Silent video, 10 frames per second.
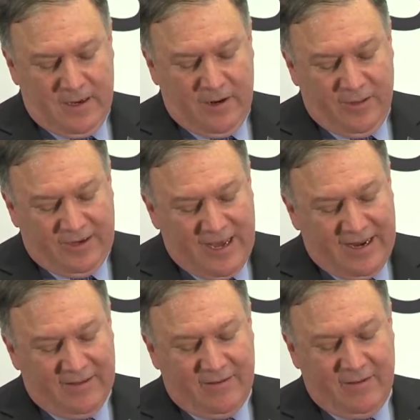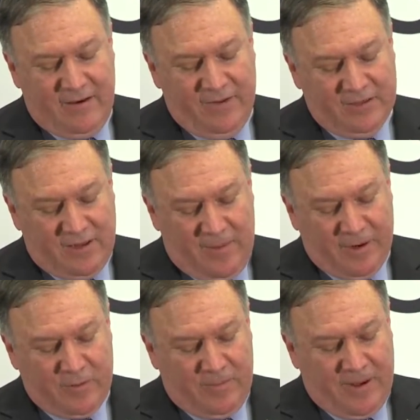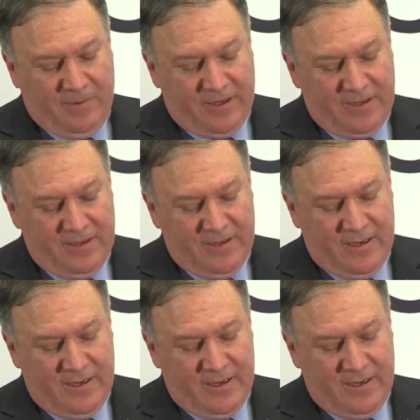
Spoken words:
under the tenets of the Islamic Republic.